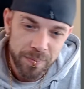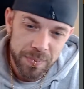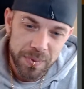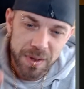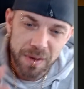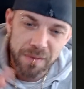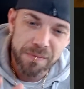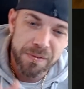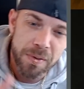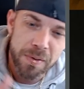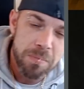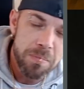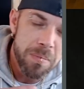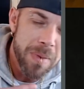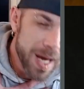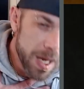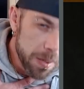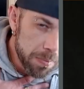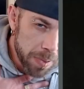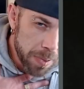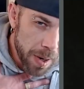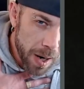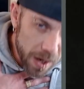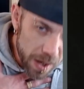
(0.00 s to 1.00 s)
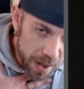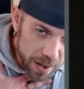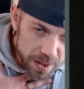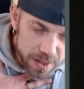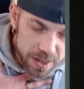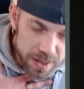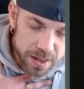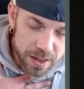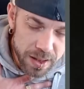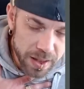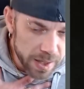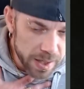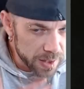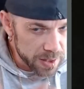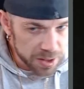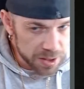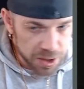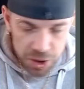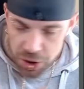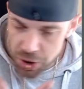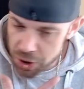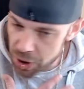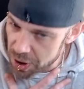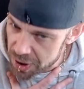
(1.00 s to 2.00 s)
For me personally, it's
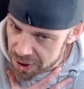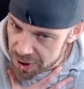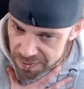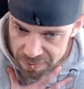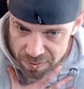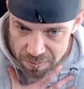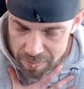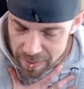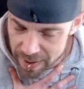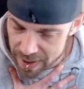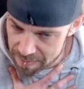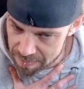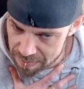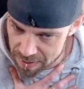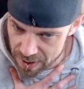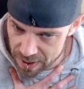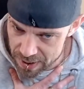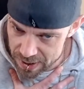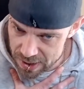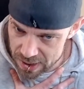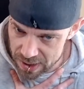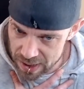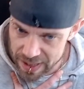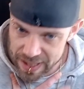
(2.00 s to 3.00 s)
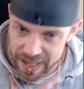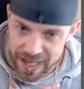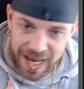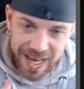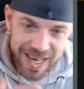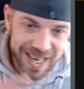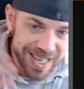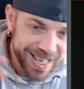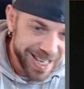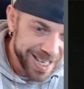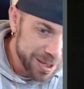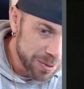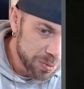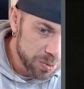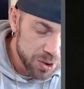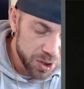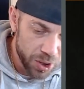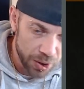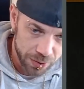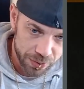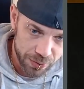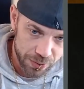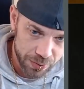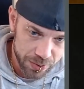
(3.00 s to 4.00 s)
just for me personally, a little
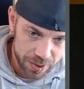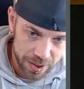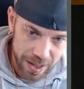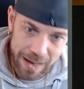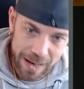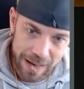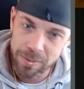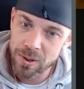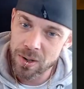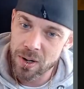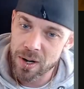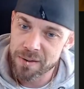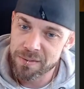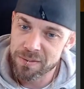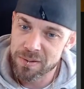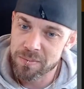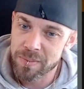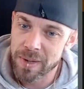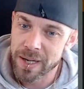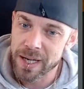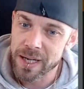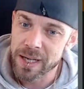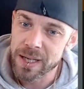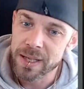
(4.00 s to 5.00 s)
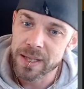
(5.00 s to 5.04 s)
too samurai for me.